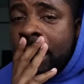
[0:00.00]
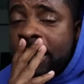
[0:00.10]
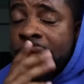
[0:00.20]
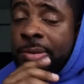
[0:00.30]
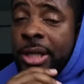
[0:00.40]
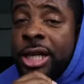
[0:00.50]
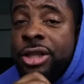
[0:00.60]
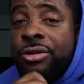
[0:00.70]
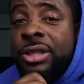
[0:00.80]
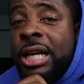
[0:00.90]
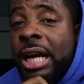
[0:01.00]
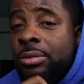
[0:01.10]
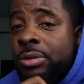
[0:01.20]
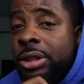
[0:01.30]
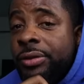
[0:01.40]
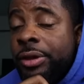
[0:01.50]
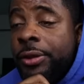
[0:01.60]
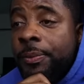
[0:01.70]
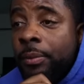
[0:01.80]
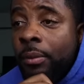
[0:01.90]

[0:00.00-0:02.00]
It's some dangerous times we living in.